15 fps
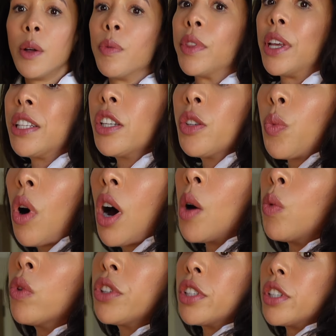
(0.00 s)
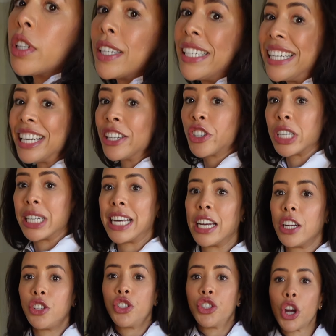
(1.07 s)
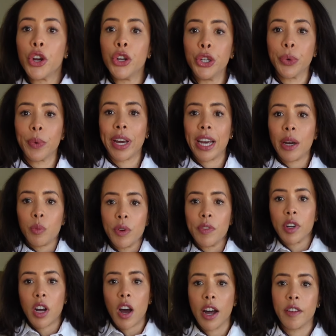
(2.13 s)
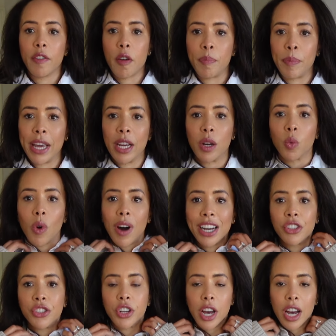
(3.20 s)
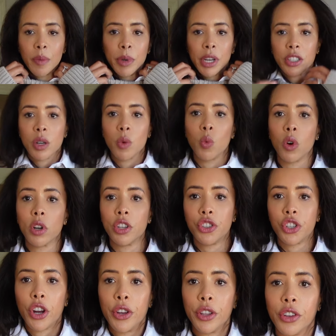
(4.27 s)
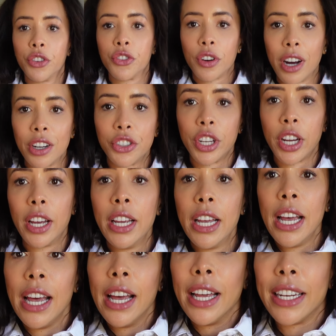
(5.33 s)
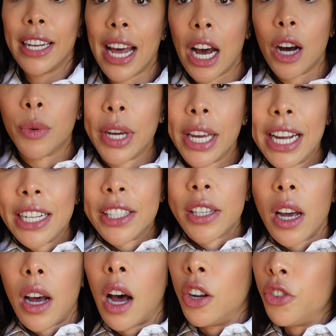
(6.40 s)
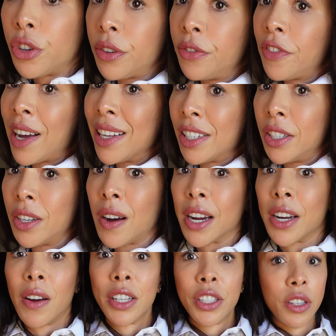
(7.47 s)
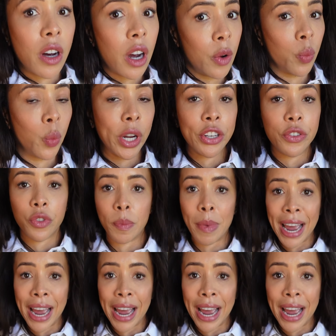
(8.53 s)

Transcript: this is why I wanted to initially show you it with a kind of a big white shirt, because I want to show you the structure. Now, it's £139.99, which from